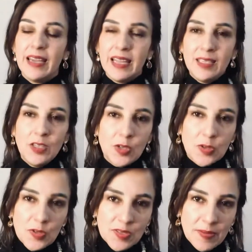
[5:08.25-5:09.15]
and
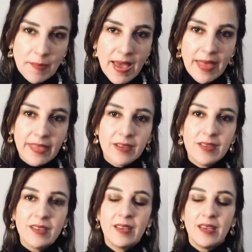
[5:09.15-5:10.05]
use the
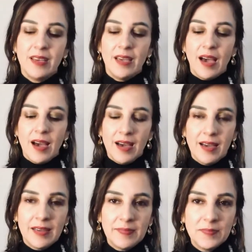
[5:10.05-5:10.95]
method
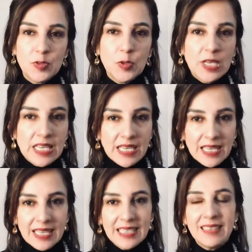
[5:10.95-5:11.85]
to
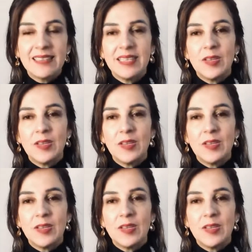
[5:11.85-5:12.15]
knead,